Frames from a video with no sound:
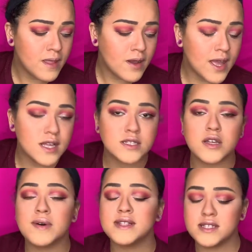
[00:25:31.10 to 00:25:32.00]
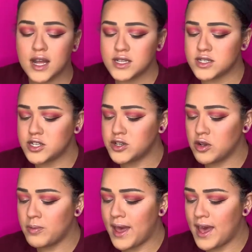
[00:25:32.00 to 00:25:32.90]
Okay, so it's not
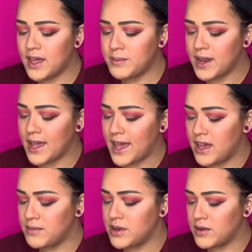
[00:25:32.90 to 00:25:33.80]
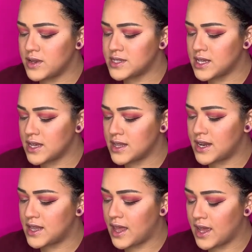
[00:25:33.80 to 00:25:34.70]
too bad, but I am noticing that
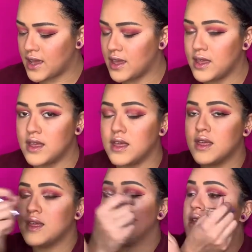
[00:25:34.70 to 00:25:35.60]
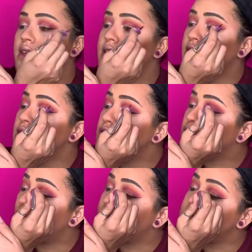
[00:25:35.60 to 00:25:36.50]
it like
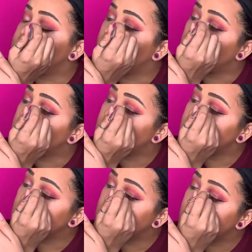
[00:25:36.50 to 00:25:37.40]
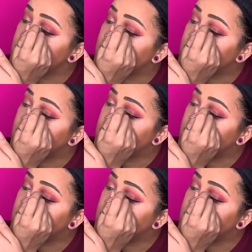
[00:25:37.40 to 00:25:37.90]
dries down really quick.